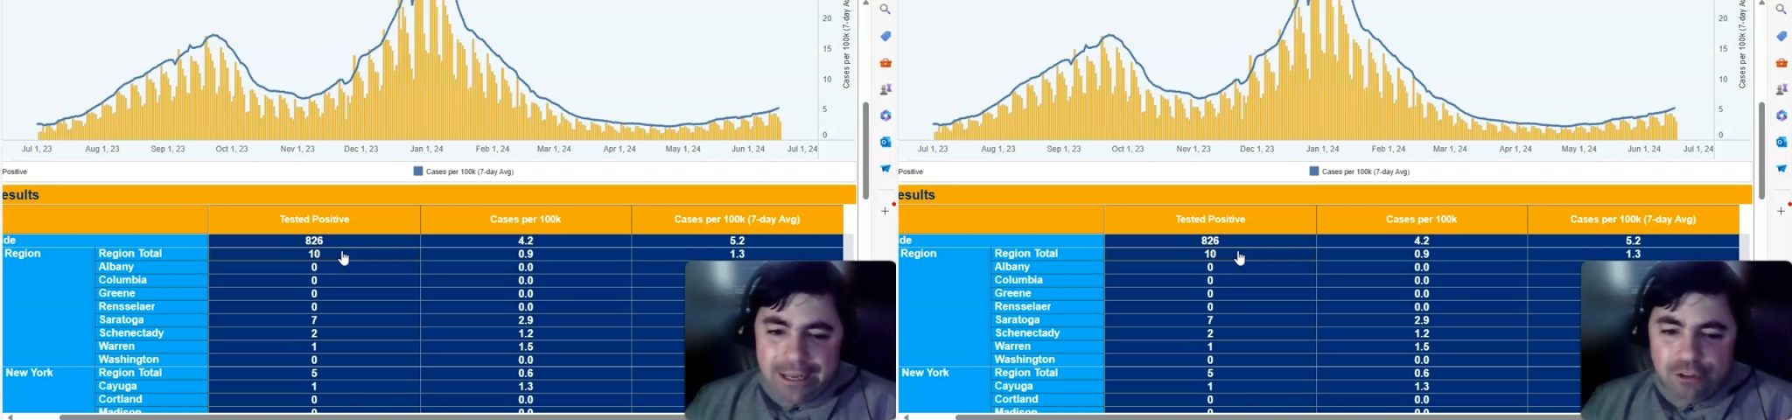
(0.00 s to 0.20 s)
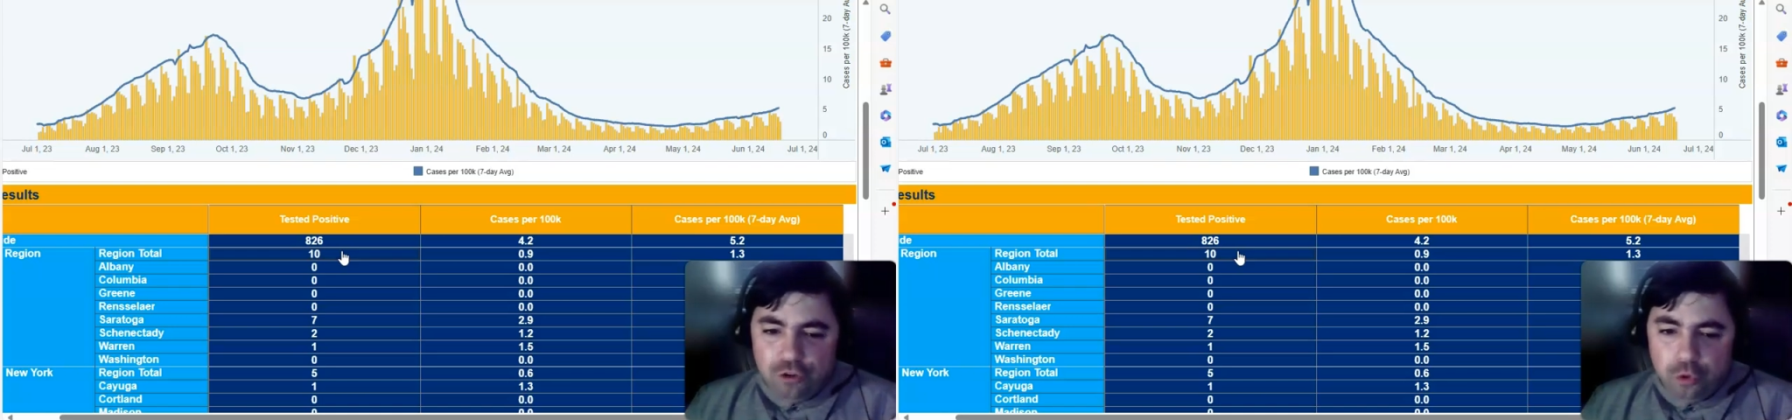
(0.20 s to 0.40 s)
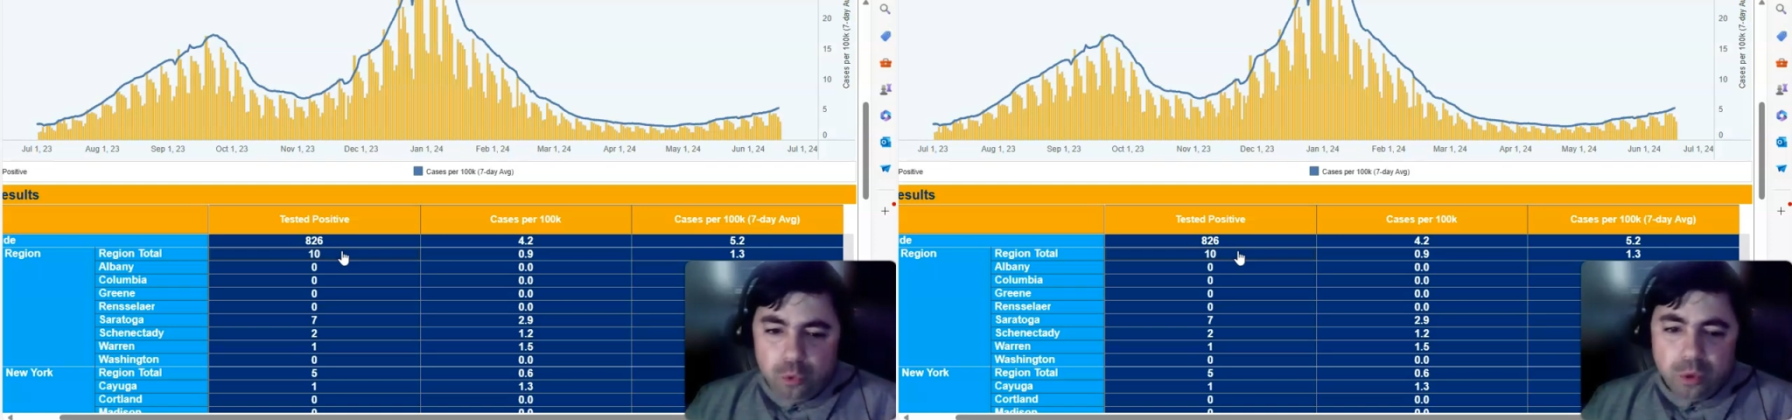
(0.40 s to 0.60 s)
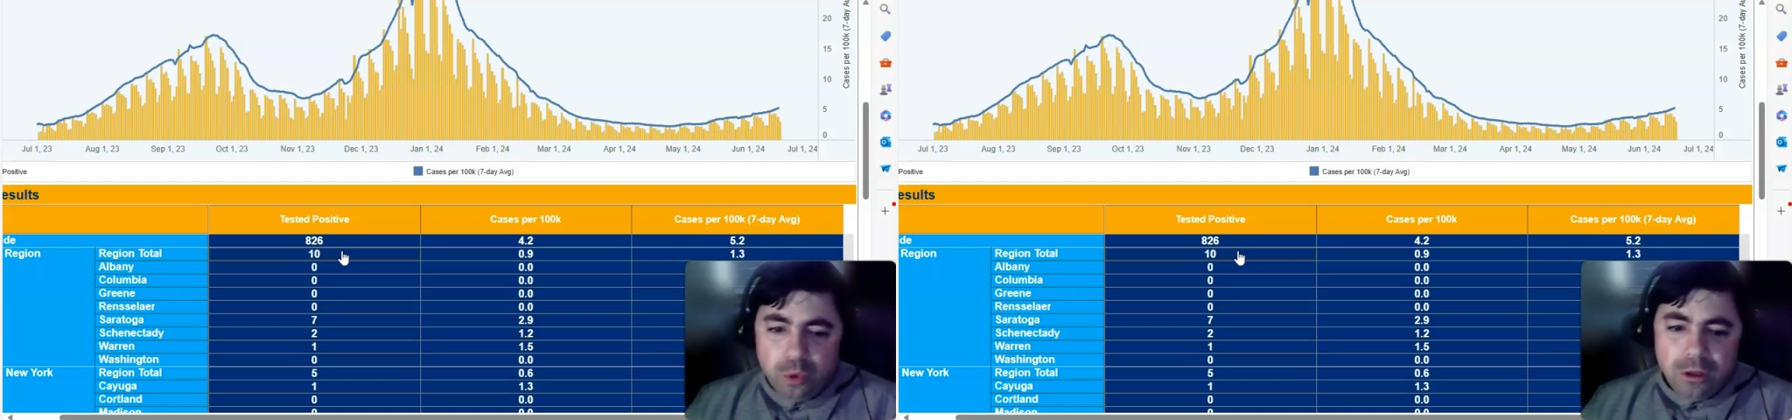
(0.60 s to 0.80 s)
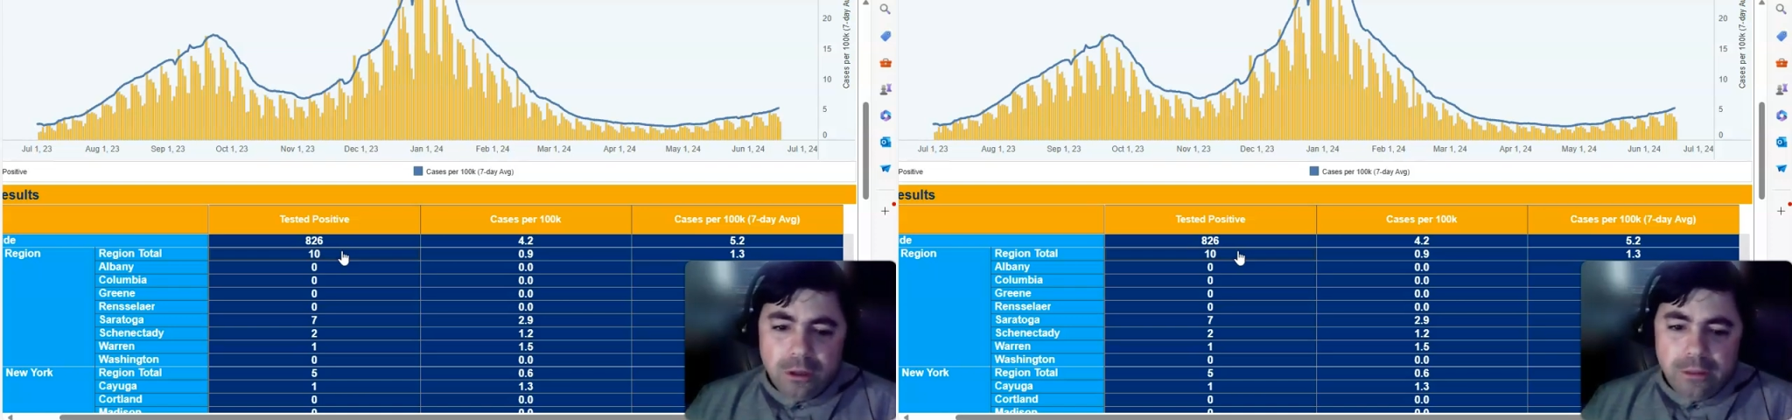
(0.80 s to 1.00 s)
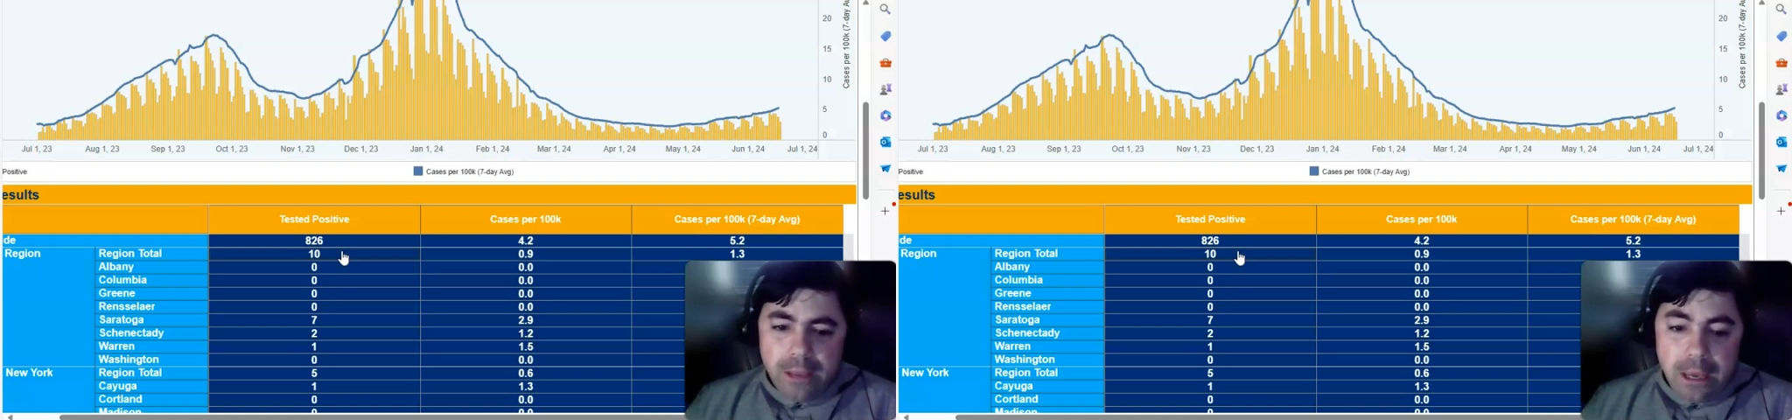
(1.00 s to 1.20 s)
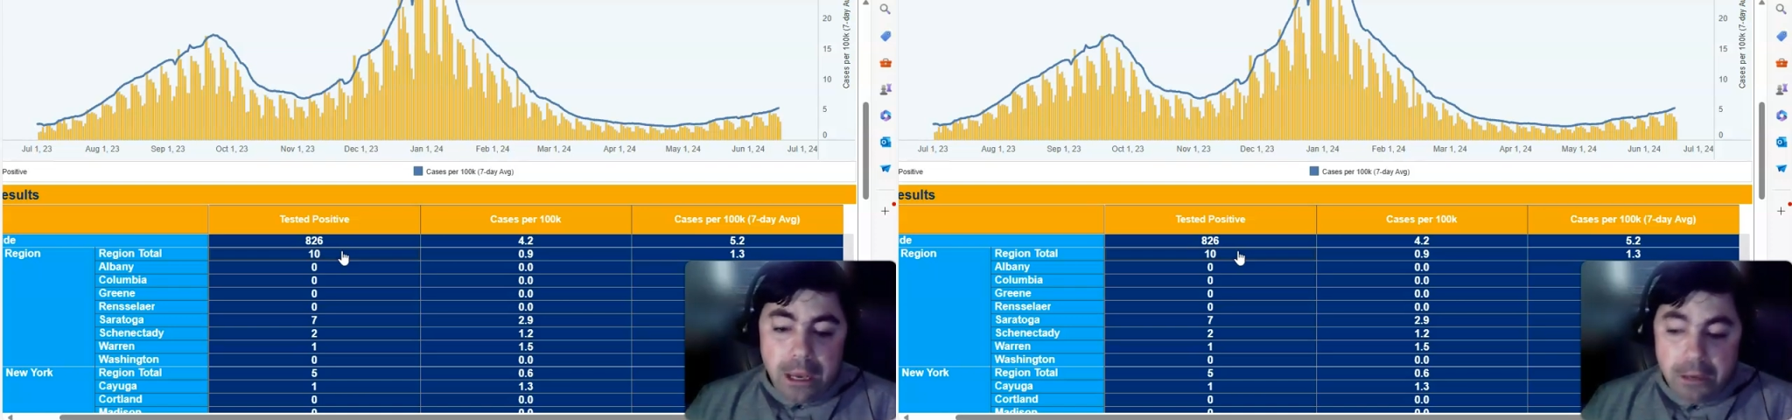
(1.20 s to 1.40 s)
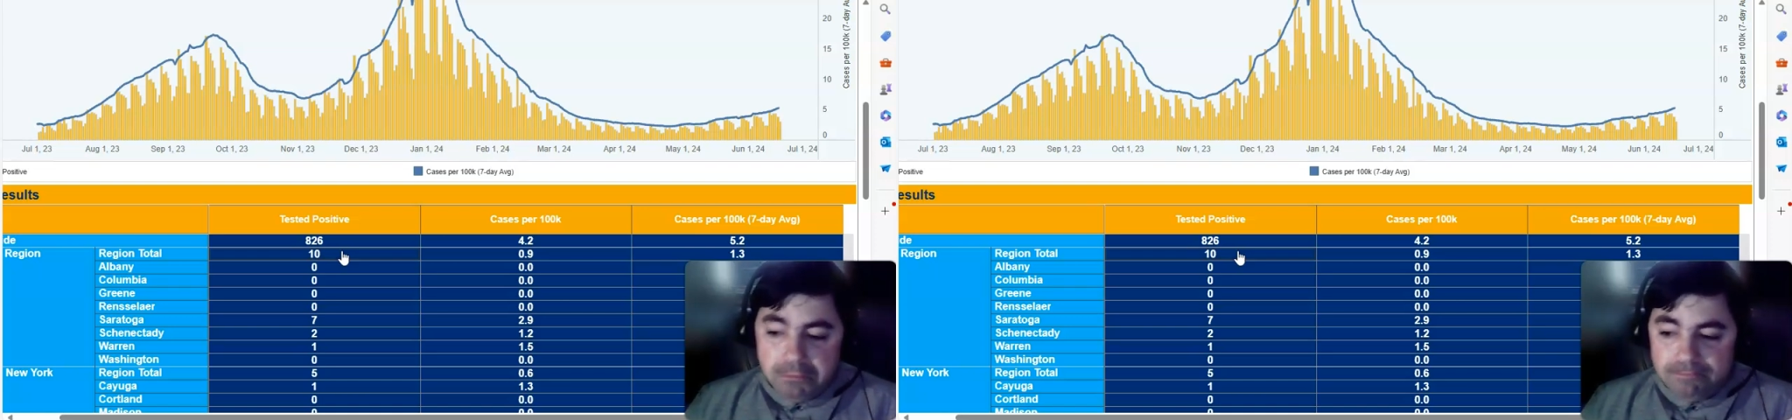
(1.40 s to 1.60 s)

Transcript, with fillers: into the